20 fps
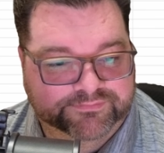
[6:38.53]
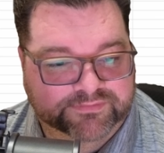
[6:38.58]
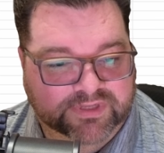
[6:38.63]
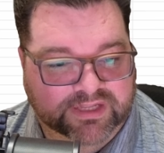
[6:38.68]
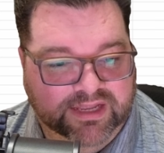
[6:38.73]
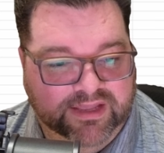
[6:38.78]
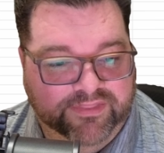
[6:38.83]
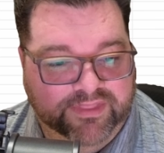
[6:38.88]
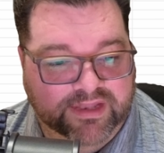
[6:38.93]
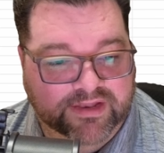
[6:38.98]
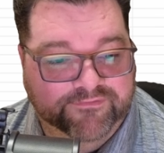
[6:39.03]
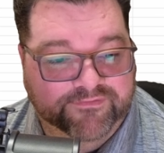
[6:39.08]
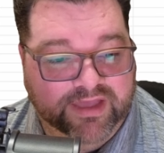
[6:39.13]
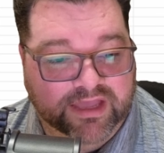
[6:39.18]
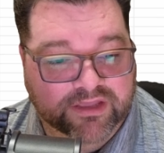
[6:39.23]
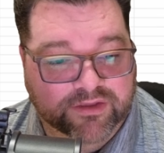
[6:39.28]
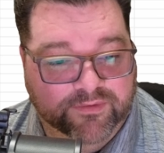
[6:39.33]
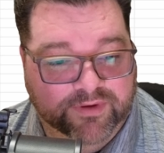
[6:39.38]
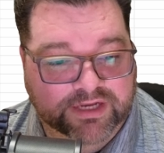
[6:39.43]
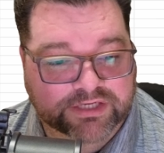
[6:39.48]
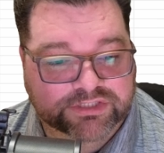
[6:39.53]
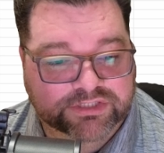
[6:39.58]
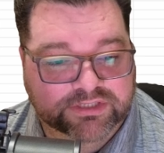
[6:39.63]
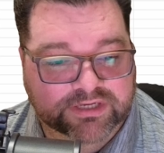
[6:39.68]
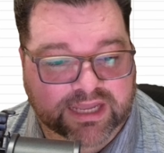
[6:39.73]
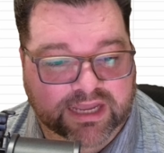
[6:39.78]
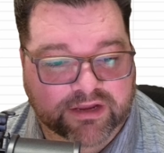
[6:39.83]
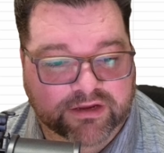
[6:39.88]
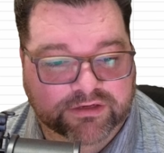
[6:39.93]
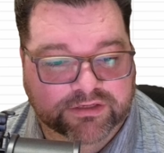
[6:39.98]
And then evaluation,
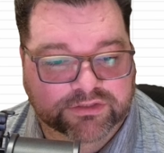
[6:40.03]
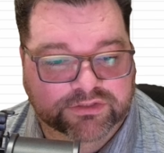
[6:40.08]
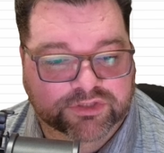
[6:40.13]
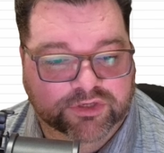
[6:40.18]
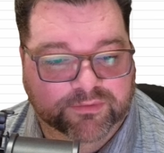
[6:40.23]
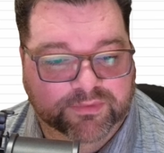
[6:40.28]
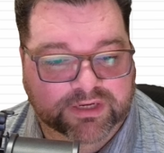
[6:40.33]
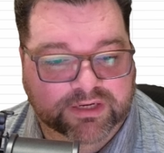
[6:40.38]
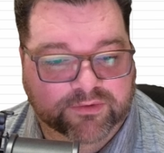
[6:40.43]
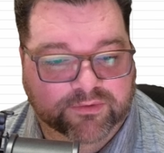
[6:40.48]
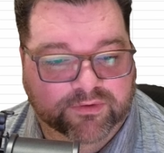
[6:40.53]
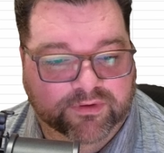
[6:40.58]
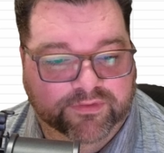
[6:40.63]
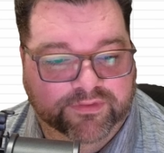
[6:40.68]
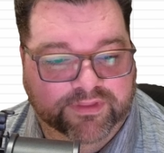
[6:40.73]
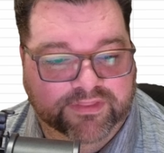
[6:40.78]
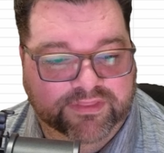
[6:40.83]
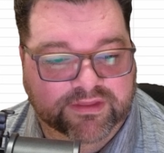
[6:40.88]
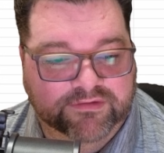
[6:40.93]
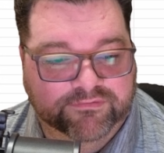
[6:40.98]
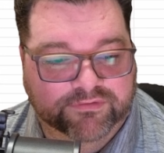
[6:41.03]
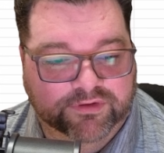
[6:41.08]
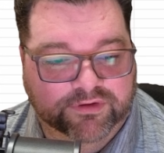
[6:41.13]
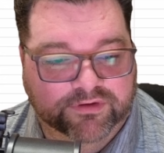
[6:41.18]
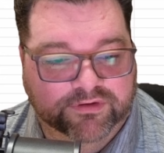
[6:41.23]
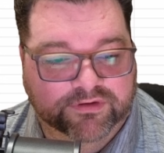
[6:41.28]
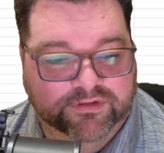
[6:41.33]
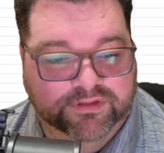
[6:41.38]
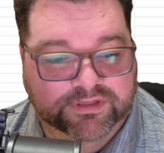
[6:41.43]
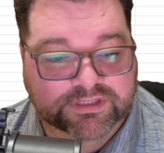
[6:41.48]
how you're determining that they've
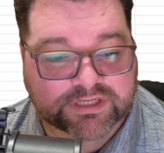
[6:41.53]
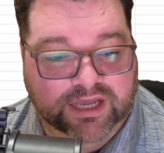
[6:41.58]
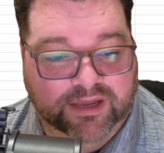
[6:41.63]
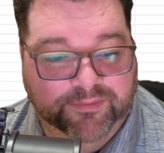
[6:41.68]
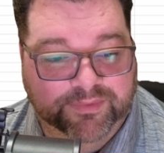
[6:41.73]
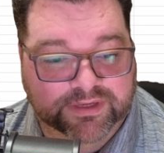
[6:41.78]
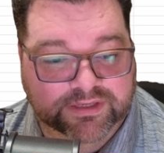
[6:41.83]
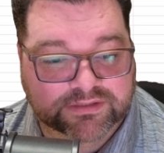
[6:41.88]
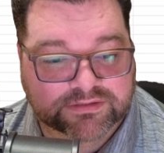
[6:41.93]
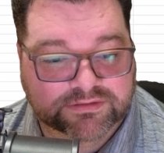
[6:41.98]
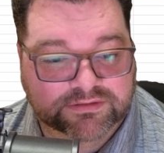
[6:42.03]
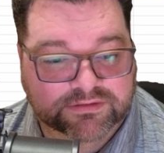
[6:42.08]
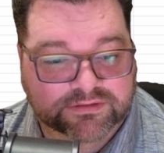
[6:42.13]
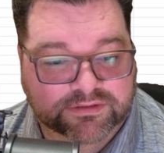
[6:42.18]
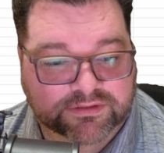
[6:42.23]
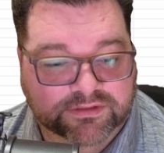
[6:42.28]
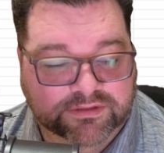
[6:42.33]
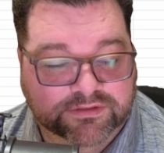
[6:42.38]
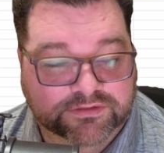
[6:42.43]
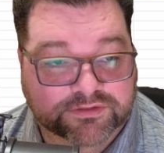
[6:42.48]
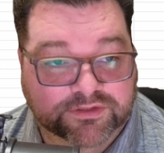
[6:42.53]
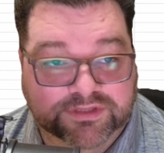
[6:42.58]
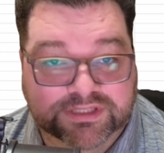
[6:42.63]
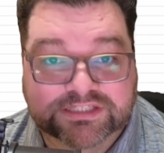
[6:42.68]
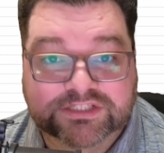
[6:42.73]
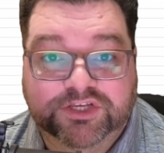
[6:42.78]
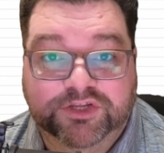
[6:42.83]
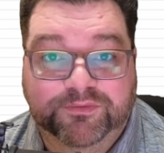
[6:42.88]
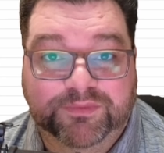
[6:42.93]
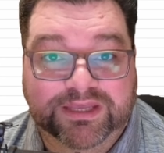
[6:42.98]
learned the topics. So
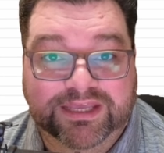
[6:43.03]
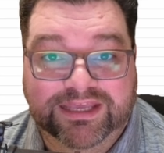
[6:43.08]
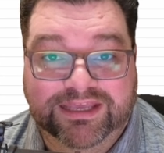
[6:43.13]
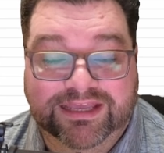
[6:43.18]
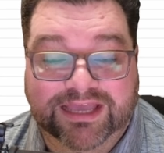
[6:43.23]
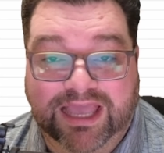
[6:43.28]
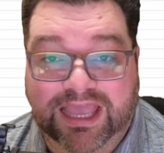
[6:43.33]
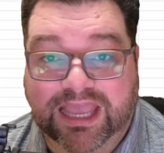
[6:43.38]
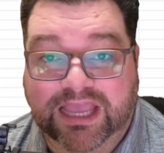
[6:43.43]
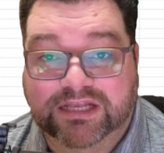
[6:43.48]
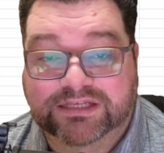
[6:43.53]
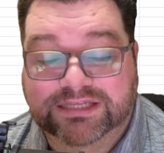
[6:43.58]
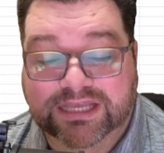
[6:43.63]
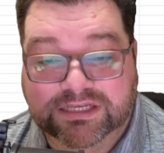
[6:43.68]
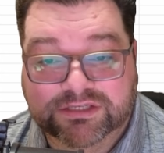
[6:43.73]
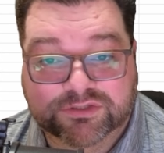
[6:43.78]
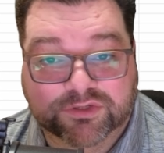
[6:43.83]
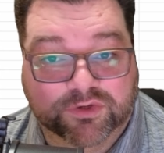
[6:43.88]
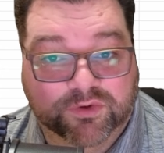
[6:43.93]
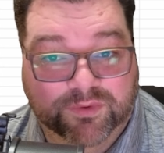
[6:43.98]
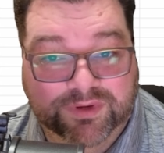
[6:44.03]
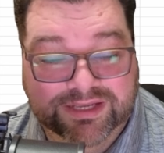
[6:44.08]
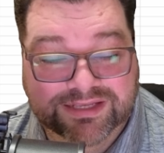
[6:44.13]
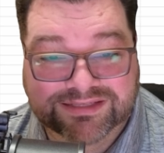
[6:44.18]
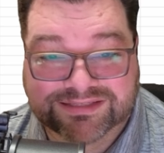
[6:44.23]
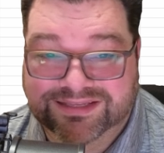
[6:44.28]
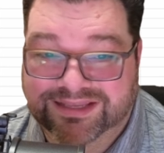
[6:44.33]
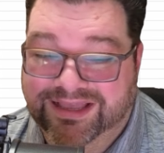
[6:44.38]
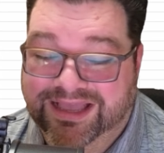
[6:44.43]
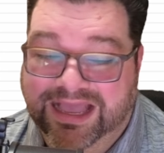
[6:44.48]
this could be a test or
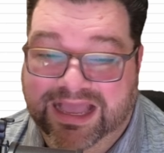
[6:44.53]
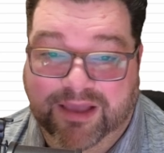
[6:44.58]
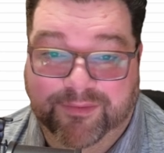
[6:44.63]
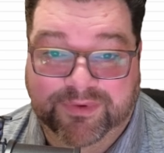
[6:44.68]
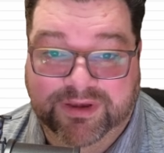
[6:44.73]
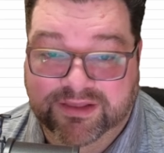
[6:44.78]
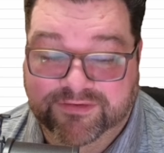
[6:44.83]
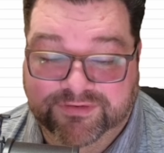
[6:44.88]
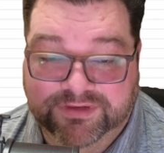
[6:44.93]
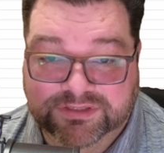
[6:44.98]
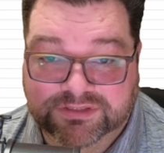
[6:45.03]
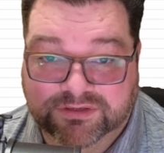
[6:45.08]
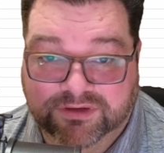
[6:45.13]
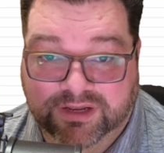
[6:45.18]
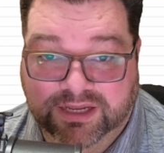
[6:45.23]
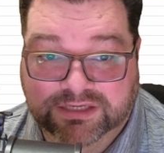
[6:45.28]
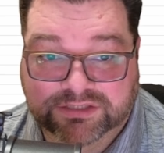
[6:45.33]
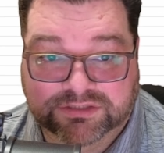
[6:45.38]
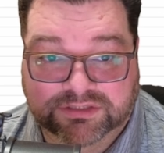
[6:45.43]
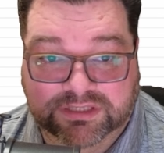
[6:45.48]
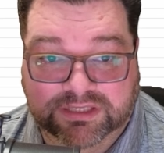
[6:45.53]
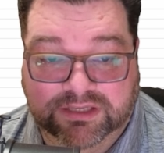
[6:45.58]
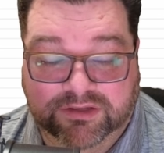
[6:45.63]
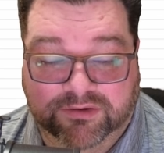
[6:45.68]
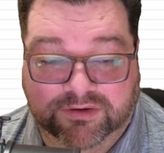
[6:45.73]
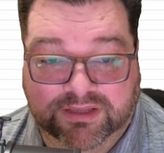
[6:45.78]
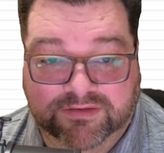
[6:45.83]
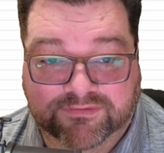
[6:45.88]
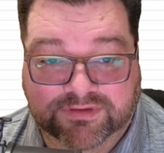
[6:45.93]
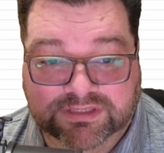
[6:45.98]
quiz. How many of us are actually,
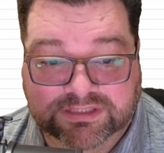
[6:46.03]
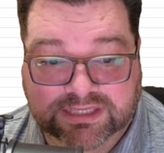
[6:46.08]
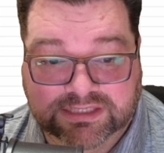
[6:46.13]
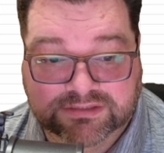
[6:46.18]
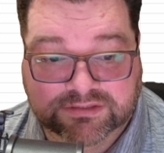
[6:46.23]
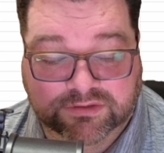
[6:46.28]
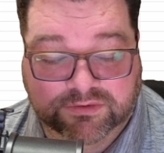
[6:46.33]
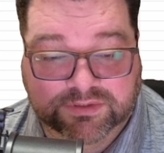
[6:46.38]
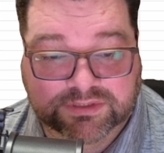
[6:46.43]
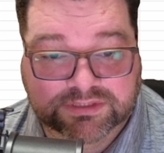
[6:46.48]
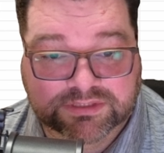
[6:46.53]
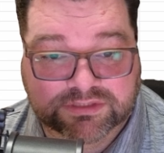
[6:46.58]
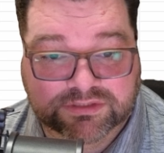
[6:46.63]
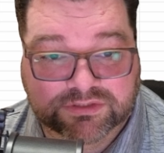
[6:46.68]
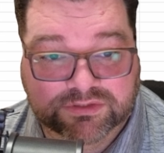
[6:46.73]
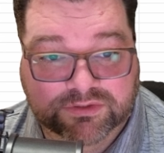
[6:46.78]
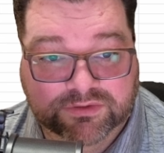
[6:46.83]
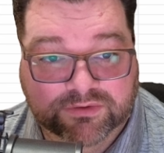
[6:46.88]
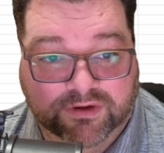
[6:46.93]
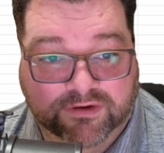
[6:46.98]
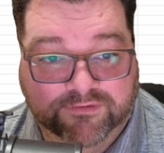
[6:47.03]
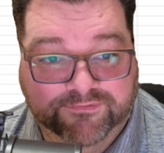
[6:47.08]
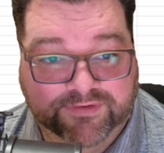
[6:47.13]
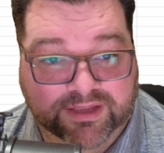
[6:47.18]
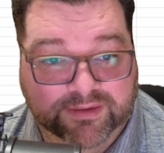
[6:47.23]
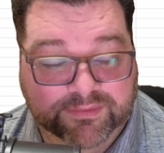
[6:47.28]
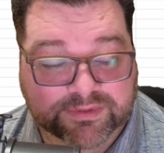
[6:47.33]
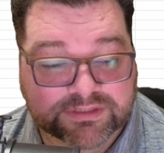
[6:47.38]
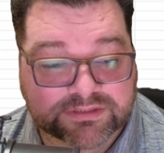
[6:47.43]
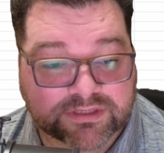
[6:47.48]
giving tests and quizzes to our
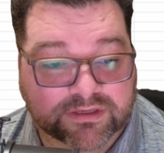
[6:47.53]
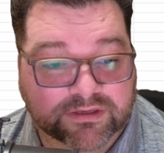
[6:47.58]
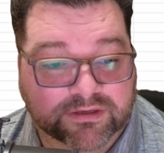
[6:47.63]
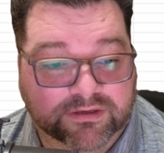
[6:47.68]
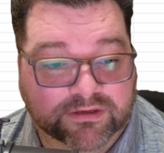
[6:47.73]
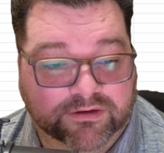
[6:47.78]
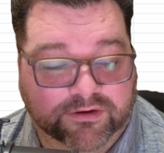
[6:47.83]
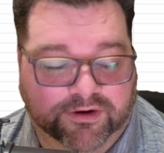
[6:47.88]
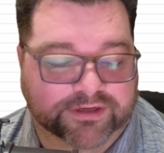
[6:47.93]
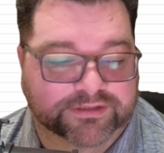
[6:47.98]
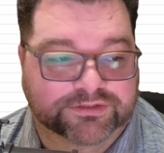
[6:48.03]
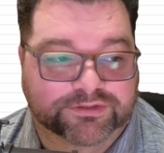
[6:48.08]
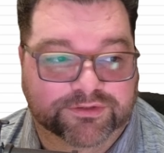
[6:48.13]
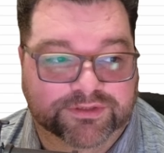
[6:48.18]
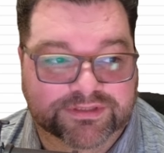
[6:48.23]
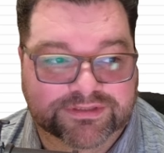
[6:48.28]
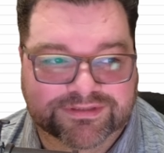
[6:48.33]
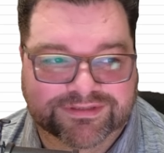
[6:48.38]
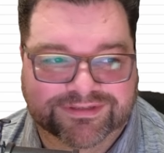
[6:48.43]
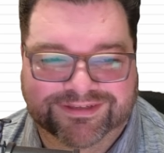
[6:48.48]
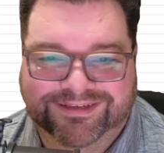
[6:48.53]
families or our students?